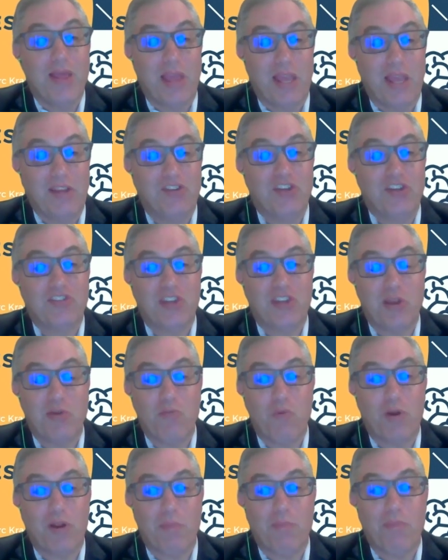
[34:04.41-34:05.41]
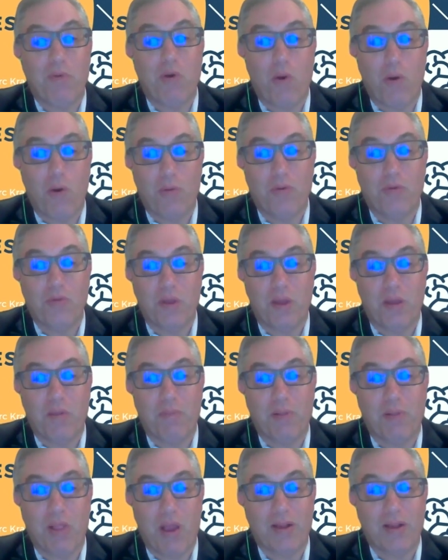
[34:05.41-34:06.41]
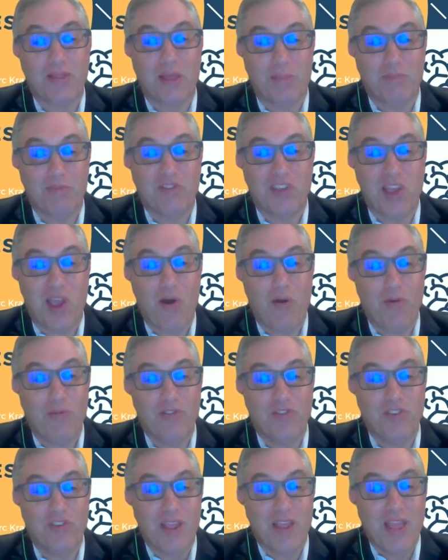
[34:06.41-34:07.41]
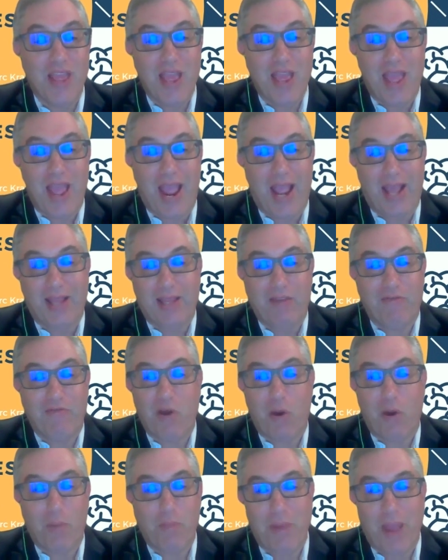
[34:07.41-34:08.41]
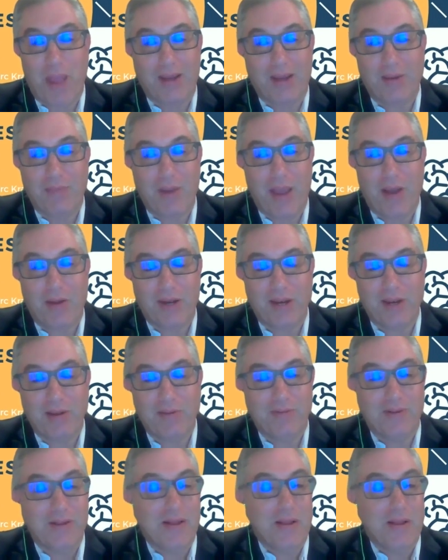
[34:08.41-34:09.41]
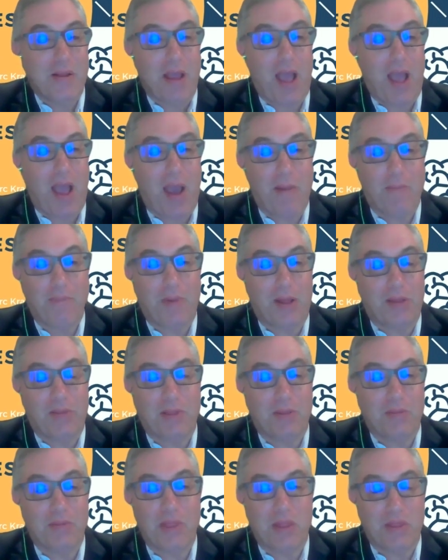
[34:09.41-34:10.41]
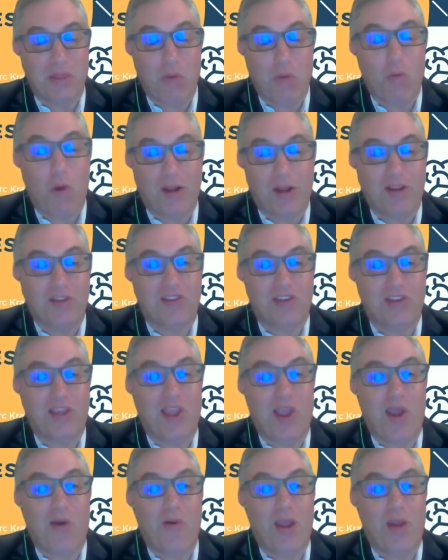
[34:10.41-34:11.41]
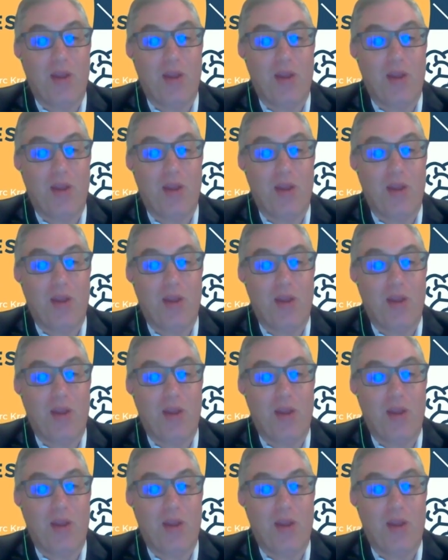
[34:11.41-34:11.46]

They just didn't want to pull the plug themselves, and they felt bad about it, but they wanted to go.